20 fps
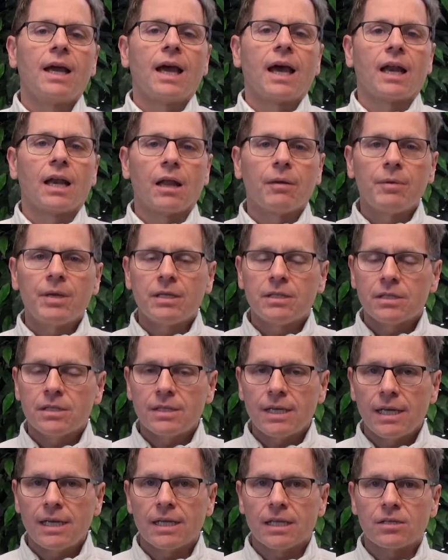And let me just
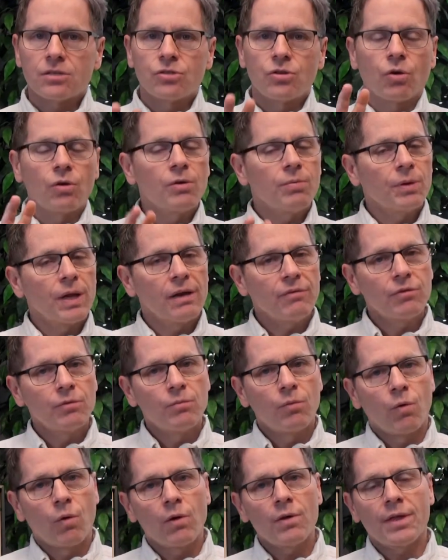say this, don't apply for
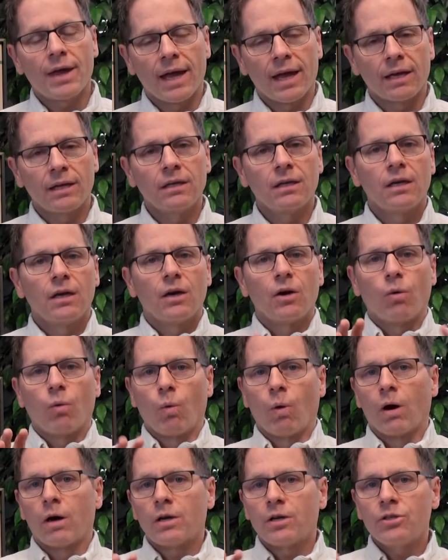more than
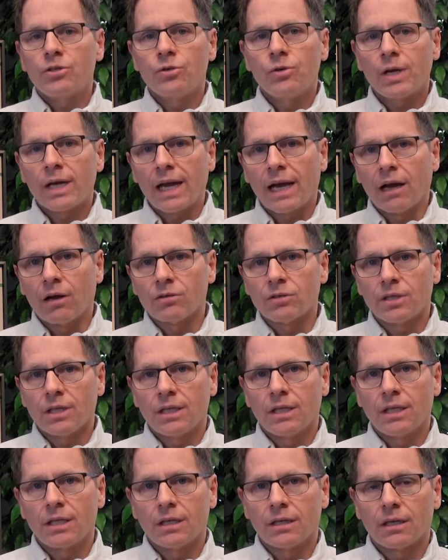1 or 2 accounts a
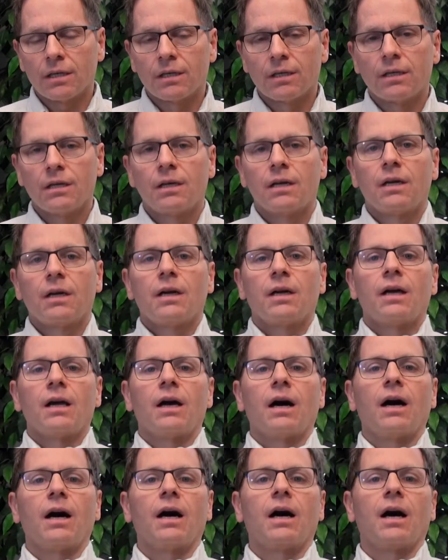year.
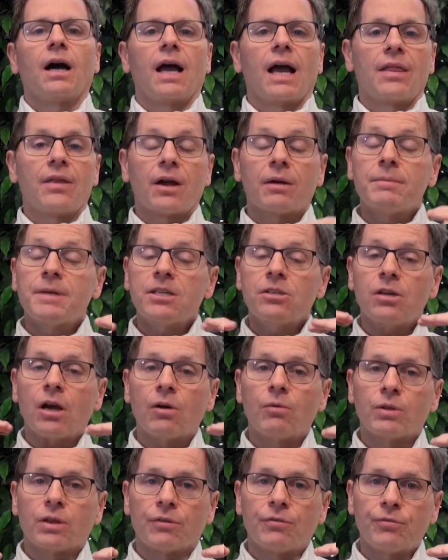And then I'm going to
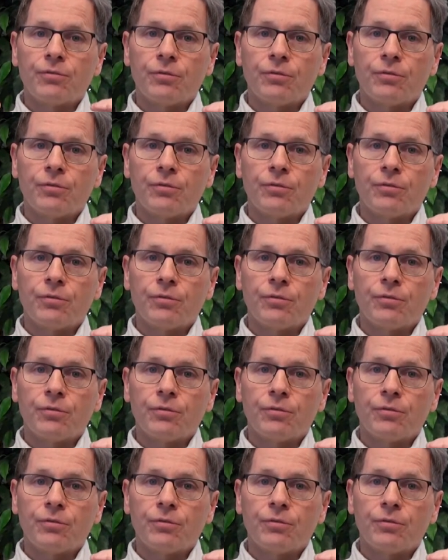start with